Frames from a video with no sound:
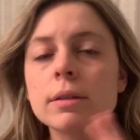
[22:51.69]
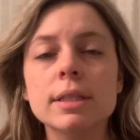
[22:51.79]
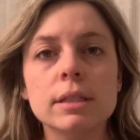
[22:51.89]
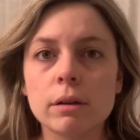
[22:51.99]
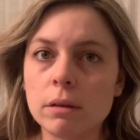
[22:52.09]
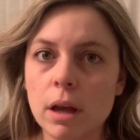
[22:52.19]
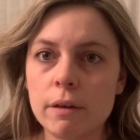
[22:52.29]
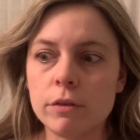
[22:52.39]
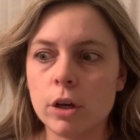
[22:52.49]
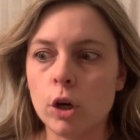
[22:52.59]
Still
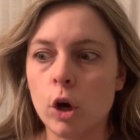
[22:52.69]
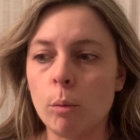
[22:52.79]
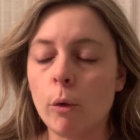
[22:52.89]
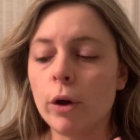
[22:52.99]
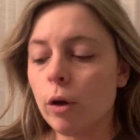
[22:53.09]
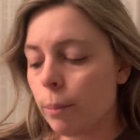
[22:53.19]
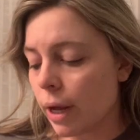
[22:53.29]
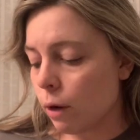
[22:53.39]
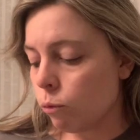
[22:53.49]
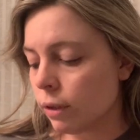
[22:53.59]
love the jojoba oil,
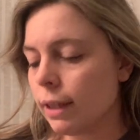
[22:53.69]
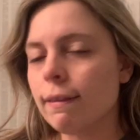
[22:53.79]
but I really